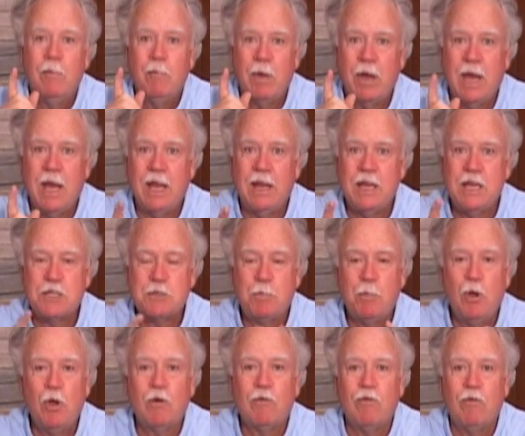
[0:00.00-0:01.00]
But get this
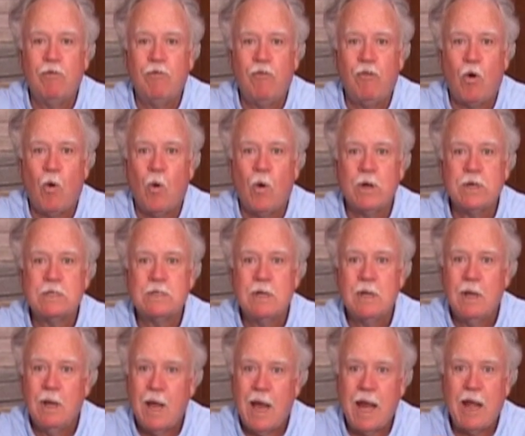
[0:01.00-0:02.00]
book from Foy's,
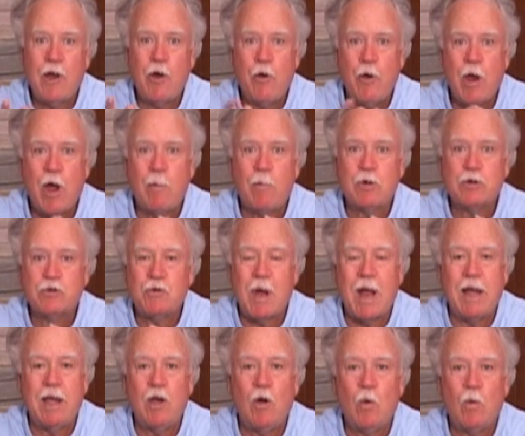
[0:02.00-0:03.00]
and their number's
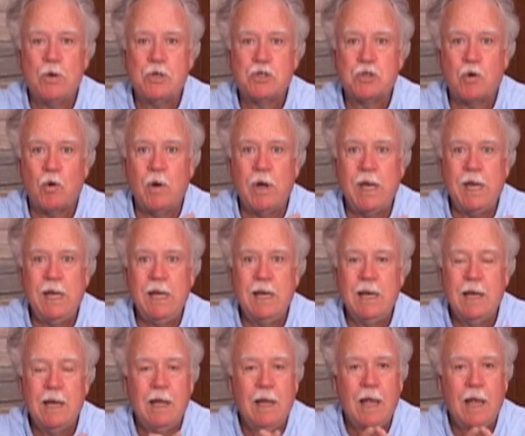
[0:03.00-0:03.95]
right here on the screen,